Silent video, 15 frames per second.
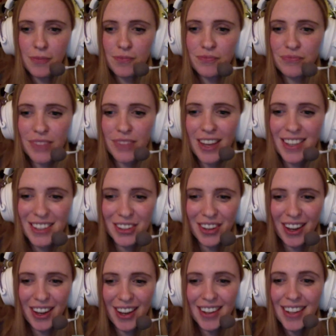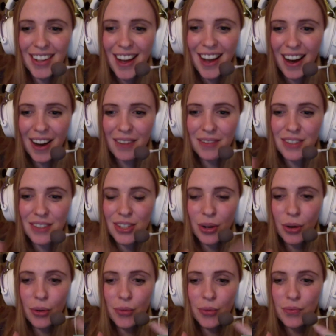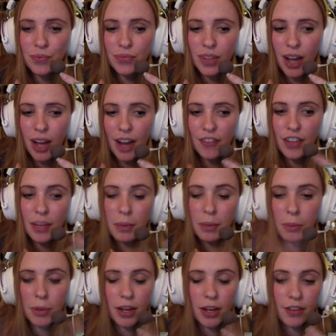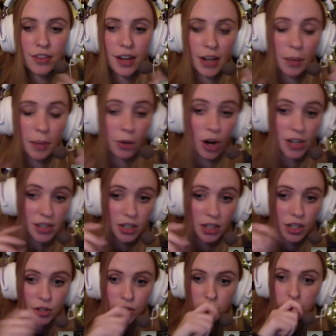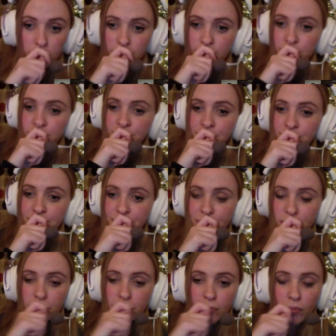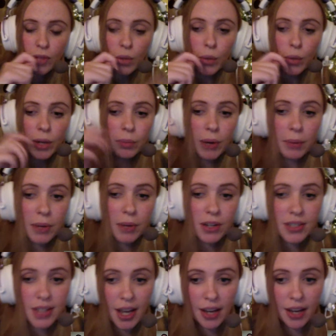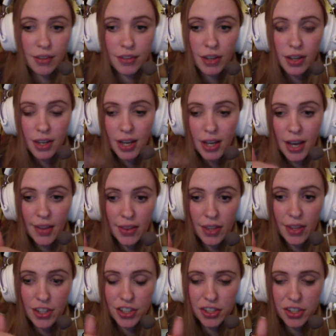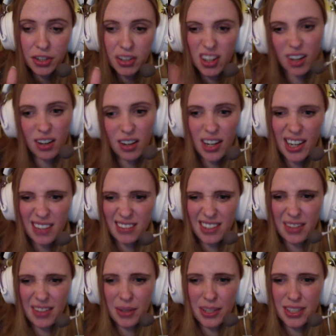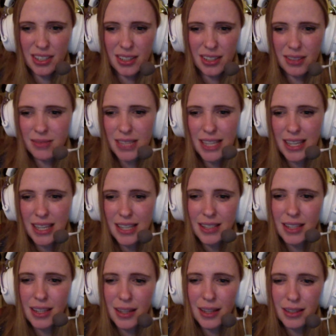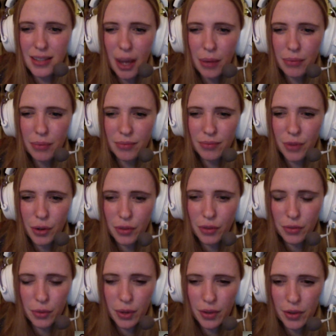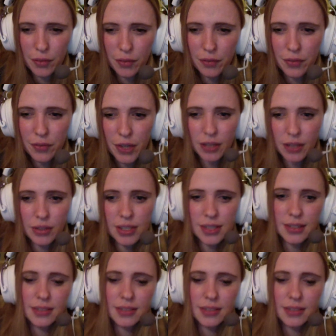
It's okay. So I feel like people have come across it on YouTube when it premieres live, and then they just go, "Oh, I didn't really want to see this," and then they downvote it for whatever fucking reason.